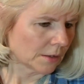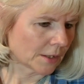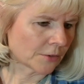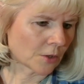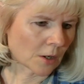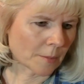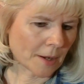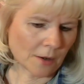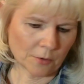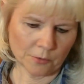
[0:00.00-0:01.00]
Let's talk
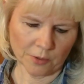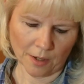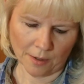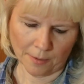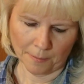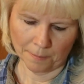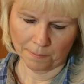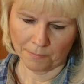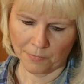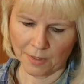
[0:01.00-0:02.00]
about
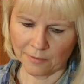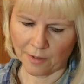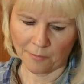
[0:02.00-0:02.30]
things